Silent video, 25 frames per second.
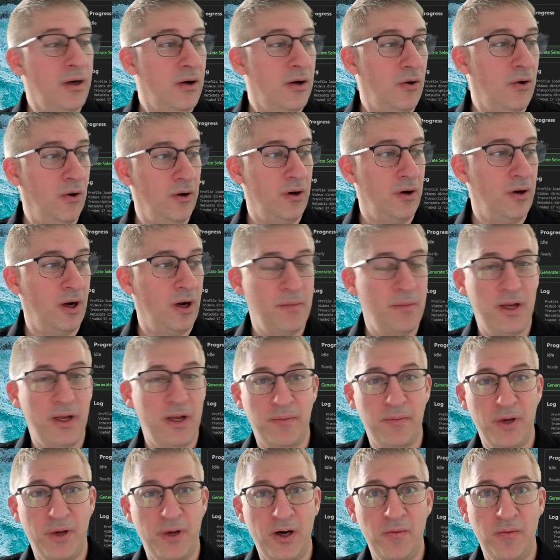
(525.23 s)
or not make
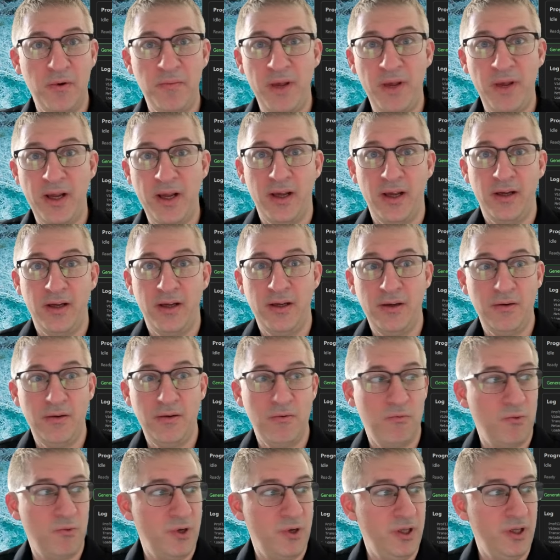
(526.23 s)
it better, but make a
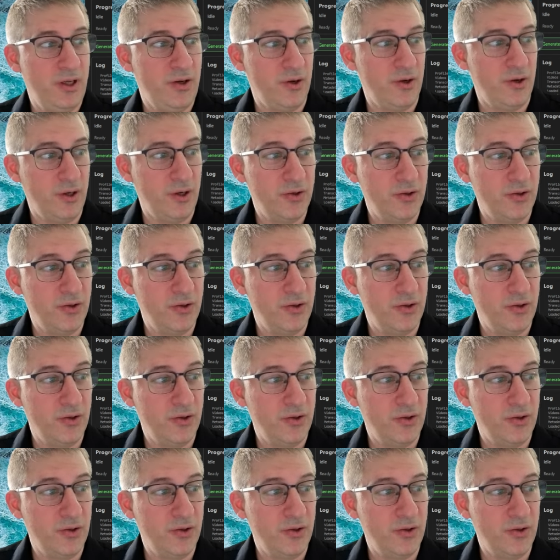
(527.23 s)
really good